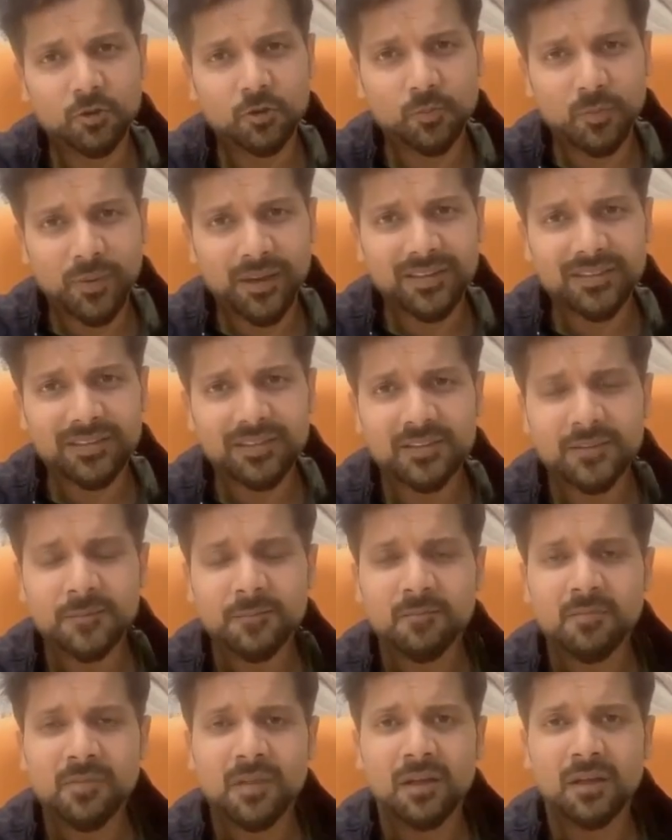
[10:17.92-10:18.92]
space,
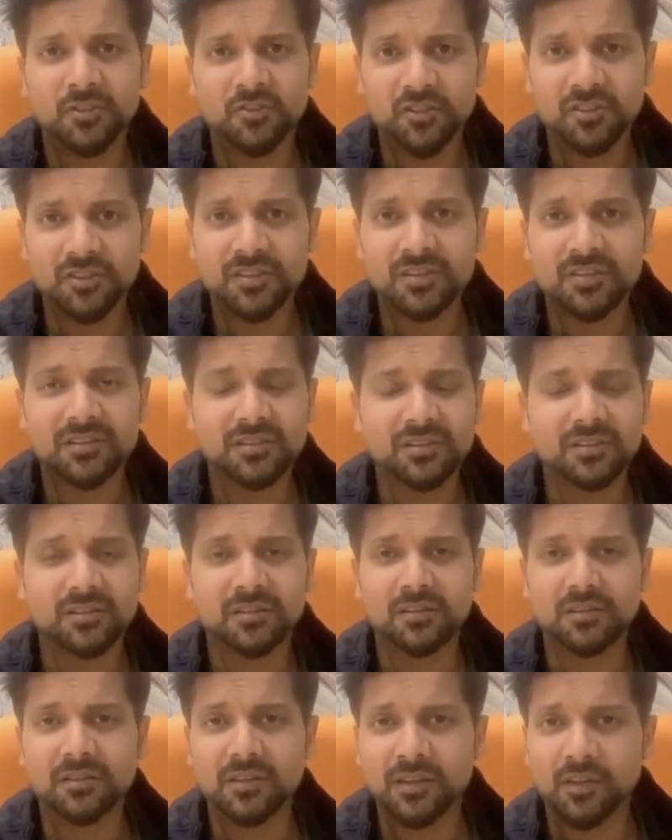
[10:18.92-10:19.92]
but just
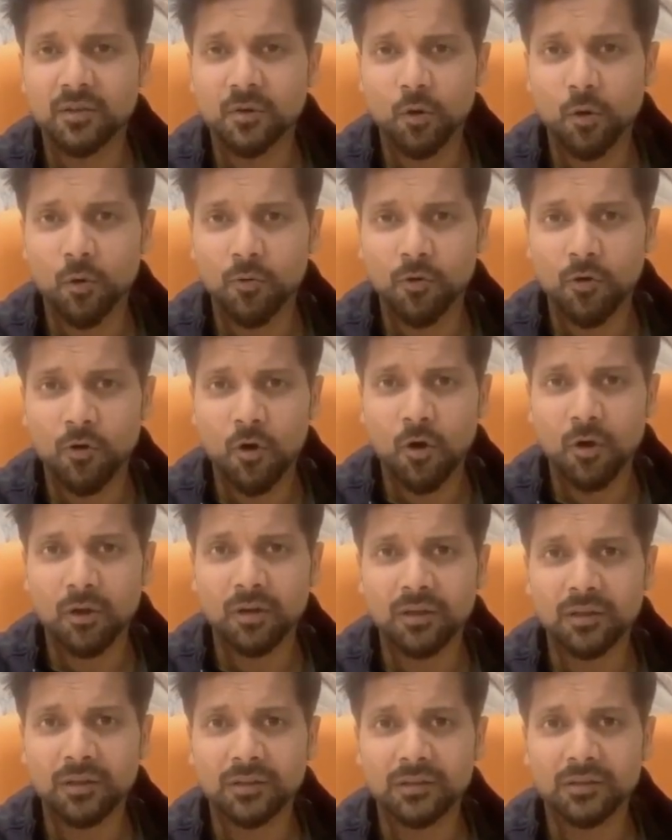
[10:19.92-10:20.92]
an
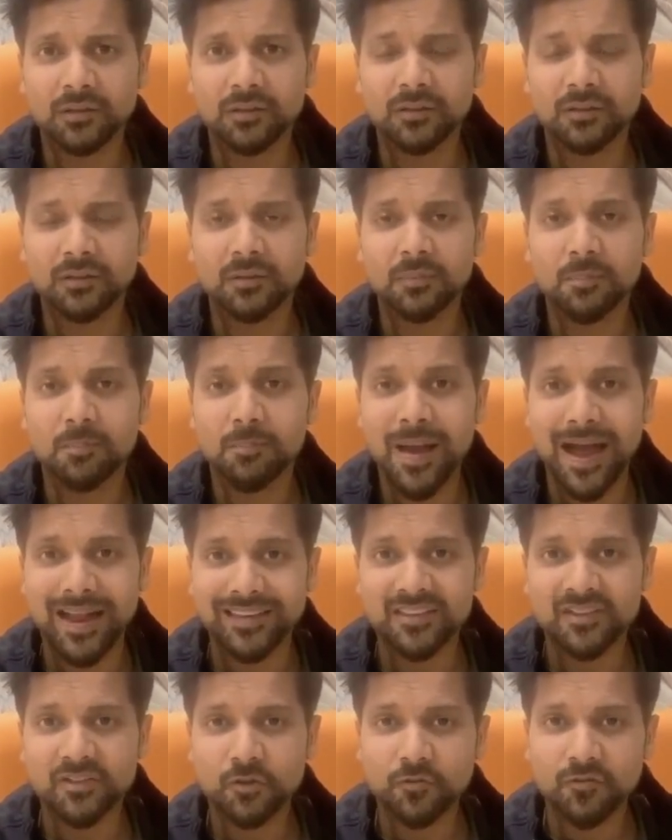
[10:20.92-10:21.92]
overall
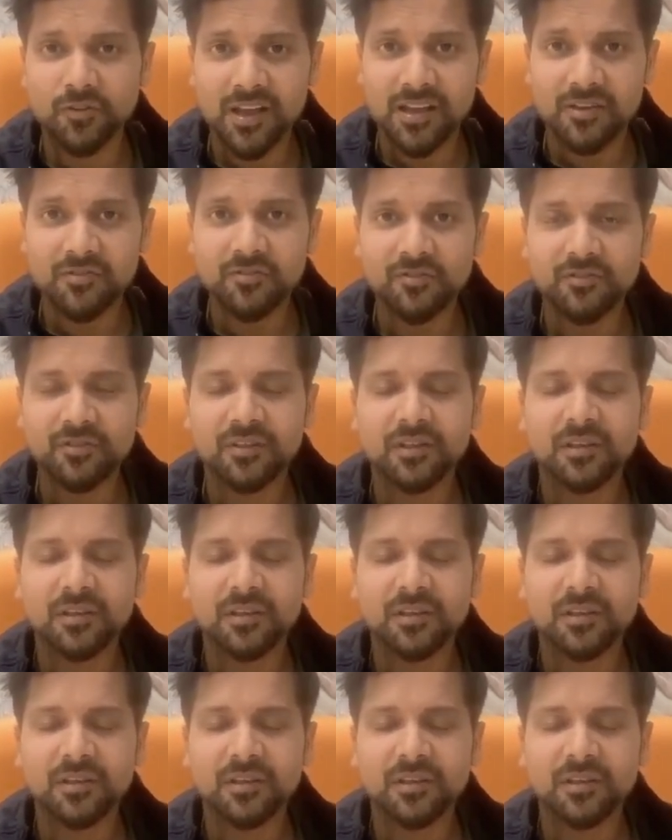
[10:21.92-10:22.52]
balance of life.